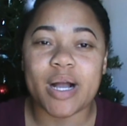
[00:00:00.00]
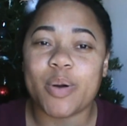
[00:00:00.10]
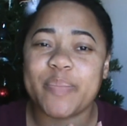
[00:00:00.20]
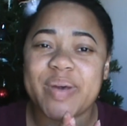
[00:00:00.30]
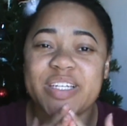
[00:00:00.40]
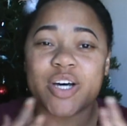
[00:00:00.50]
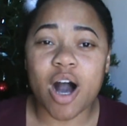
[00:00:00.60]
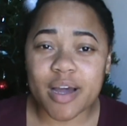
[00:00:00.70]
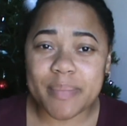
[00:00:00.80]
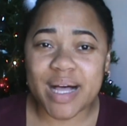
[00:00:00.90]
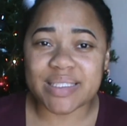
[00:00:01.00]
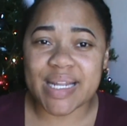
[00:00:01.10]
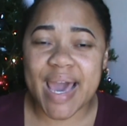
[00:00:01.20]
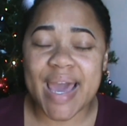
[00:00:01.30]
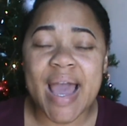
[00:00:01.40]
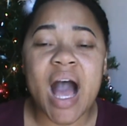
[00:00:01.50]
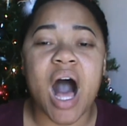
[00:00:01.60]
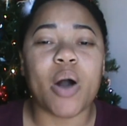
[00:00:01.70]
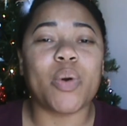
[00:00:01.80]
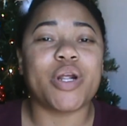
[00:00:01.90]
going to be talking about today.
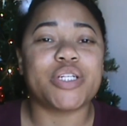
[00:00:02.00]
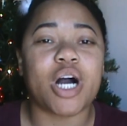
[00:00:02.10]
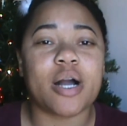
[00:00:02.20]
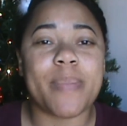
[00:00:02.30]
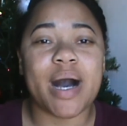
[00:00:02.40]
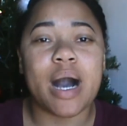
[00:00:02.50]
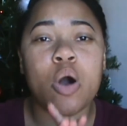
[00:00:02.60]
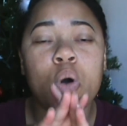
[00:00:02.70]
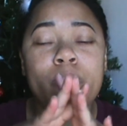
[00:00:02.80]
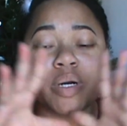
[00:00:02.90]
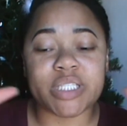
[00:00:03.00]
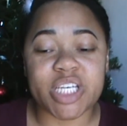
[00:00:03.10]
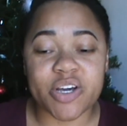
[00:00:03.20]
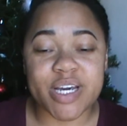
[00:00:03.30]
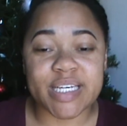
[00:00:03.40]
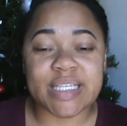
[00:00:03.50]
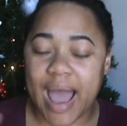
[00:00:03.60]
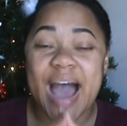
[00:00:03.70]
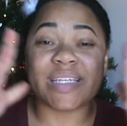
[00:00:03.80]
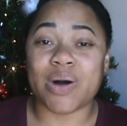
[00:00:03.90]
I'm going to talk about a whole book series
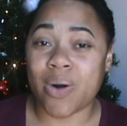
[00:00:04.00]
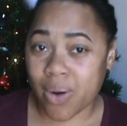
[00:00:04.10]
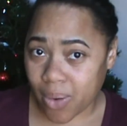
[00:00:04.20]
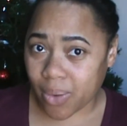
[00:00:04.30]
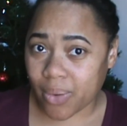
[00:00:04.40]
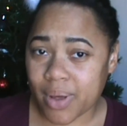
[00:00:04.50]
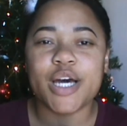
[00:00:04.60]
as a whole.